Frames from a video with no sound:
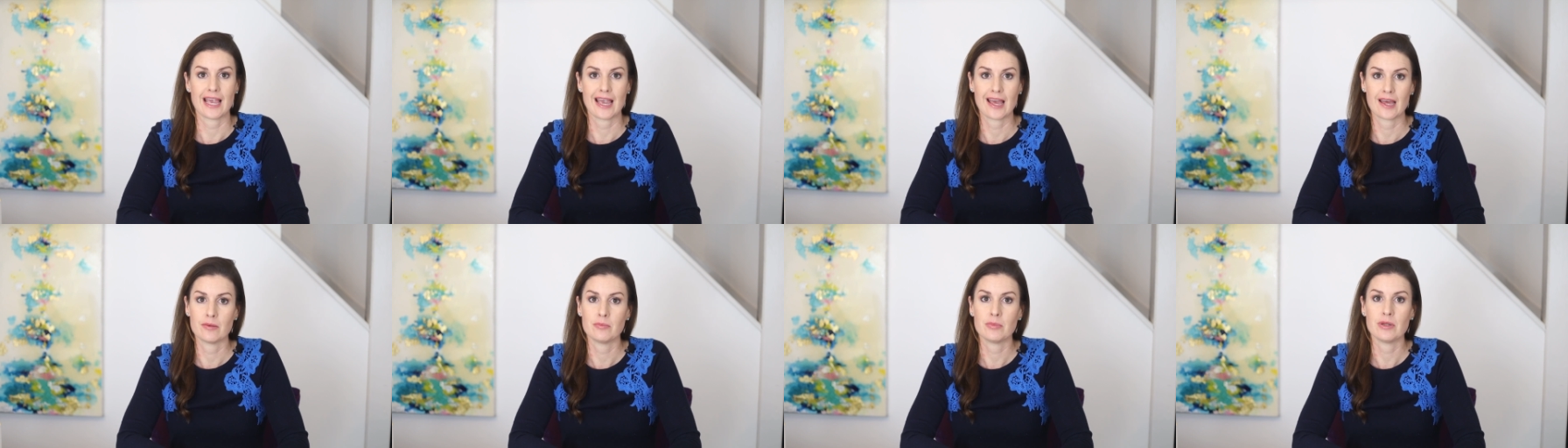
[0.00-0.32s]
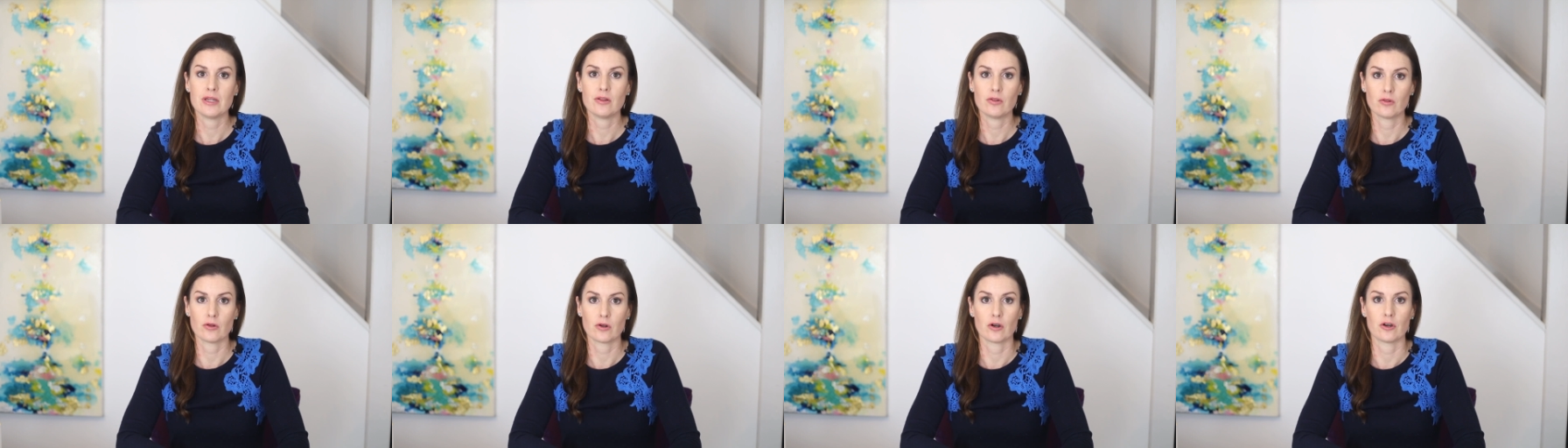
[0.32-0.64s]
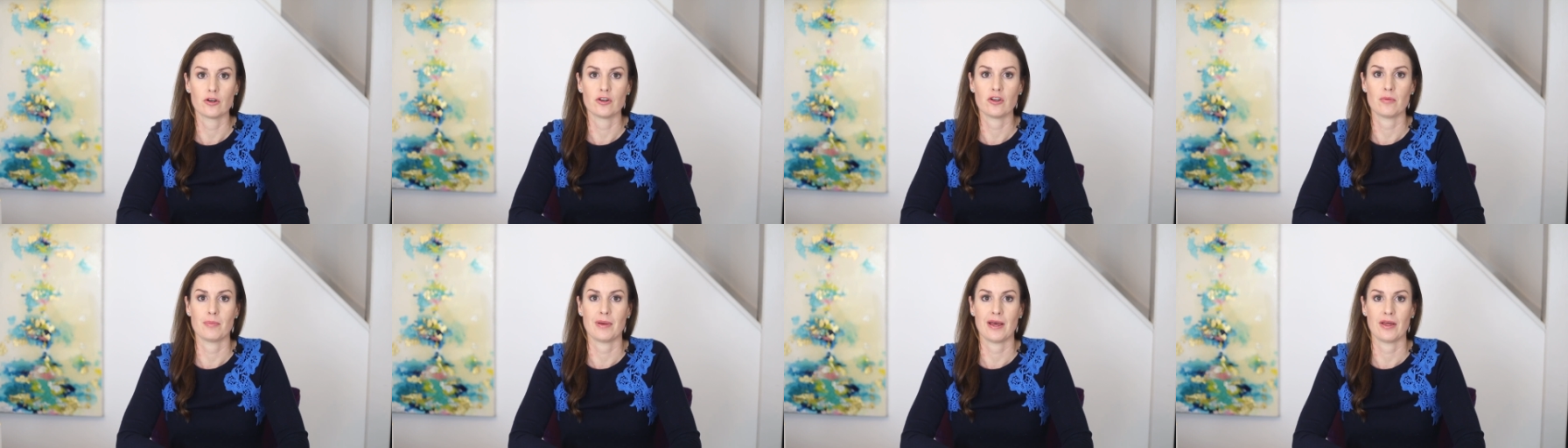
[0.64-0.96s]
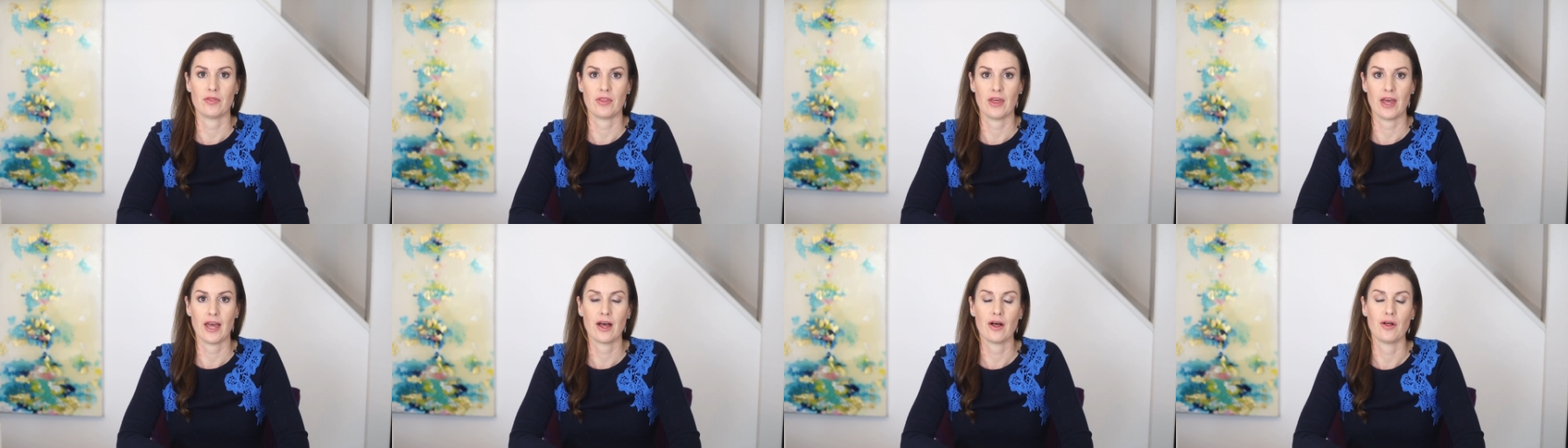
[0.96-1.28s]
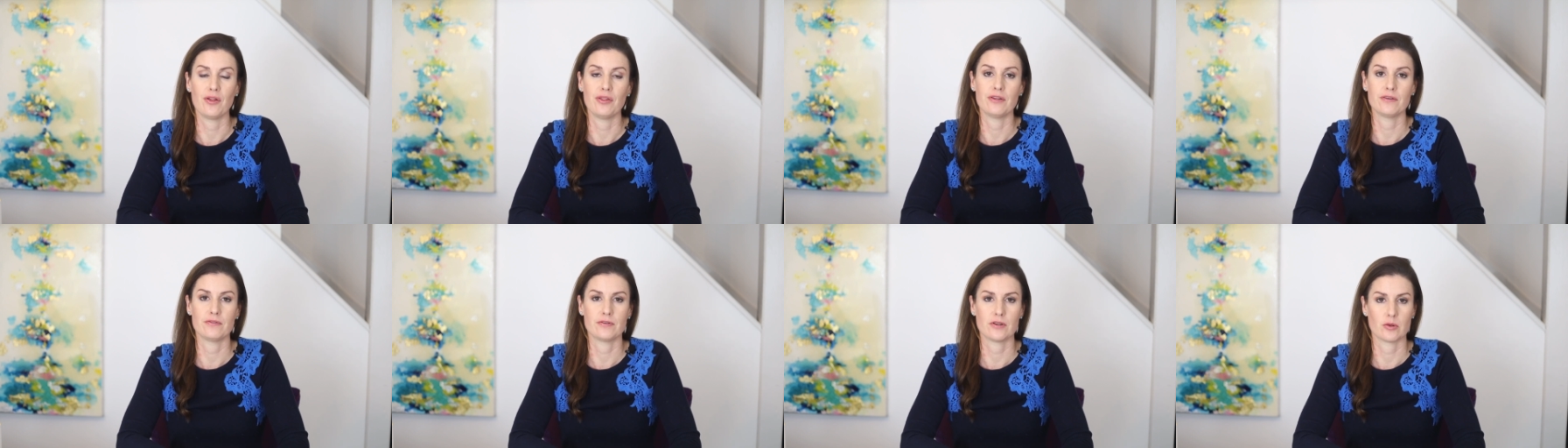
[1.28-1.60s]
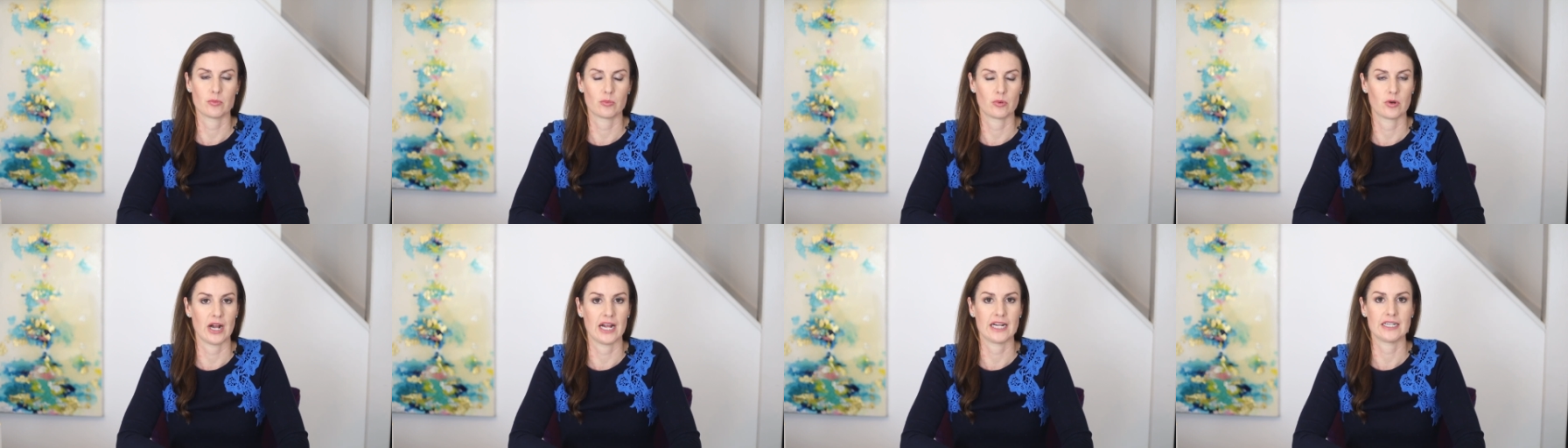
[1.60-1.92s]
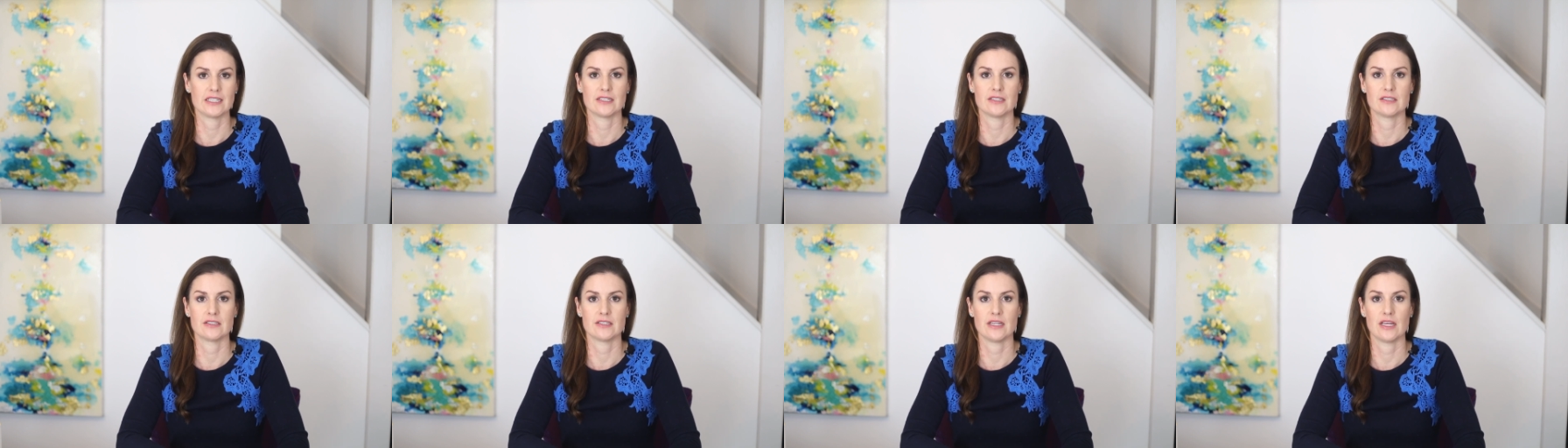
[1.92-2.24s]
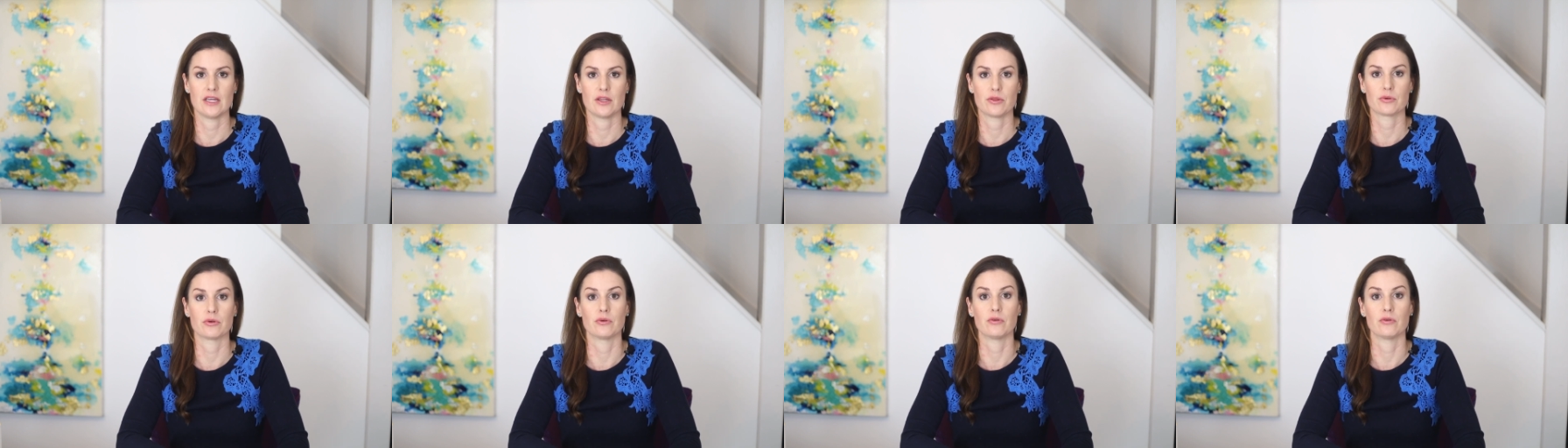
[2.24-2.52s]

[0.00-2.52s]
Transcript: can be learned about the health of your pregnancy